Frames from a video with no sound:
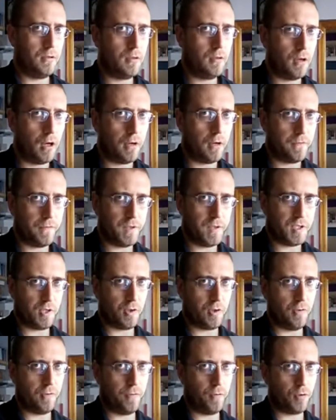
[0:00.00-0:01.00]
on
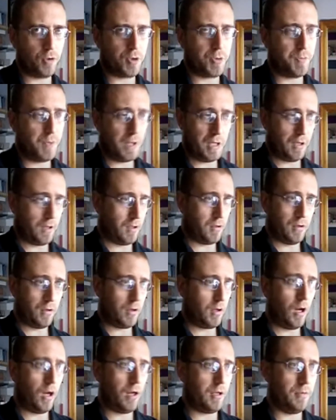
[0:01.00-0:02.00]
physical force being
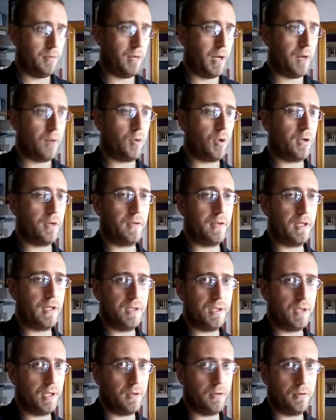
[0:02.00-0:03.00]
gotten by one of these
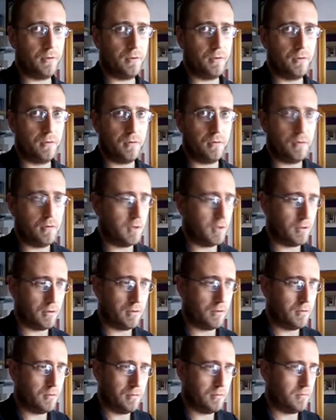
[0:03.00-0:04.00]
other little
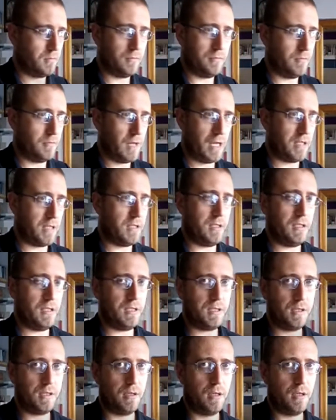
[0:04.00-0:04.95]
entities?